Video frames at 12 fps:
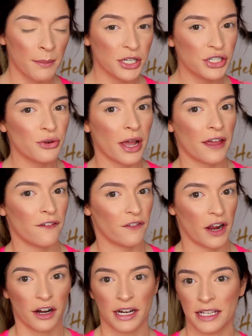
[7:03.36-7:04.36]
I'm going to do a
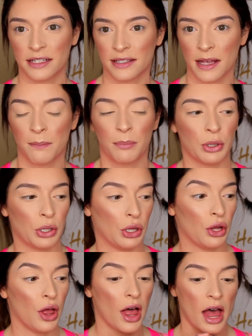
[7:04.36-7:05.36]
very
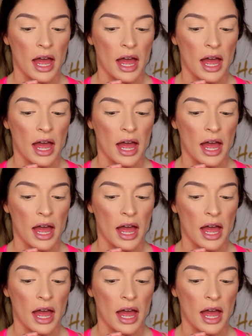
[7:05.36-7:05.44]
simple